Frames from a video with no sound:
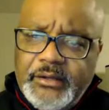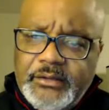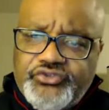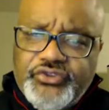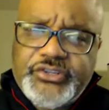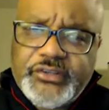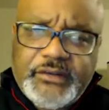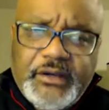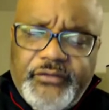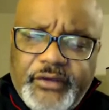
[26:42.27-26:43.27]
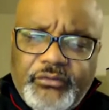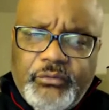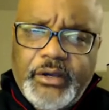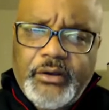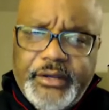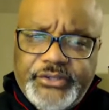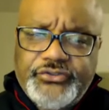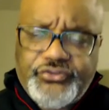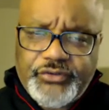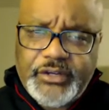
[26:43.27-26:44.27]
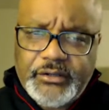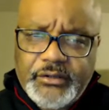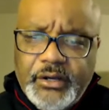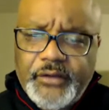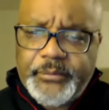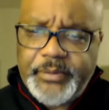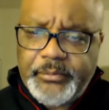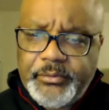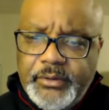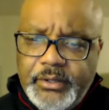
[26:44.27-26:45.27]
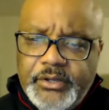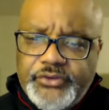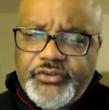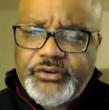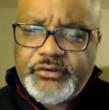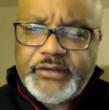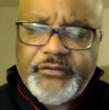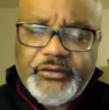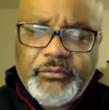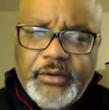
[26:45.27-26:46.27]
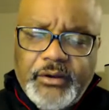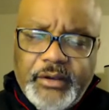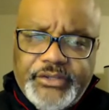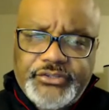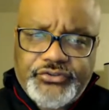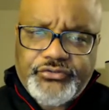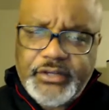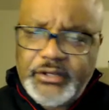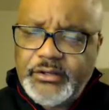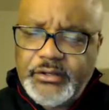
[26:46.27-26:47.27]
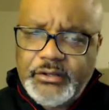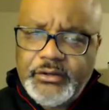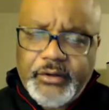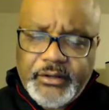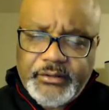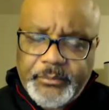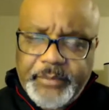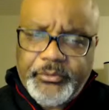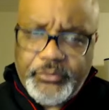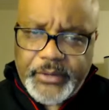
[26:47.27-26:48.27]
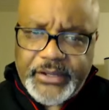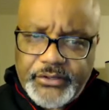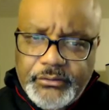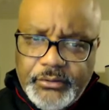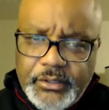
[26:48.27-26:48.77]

treat yourself as well as you treat other people. Treat yourself as well as you treat the people who hate you.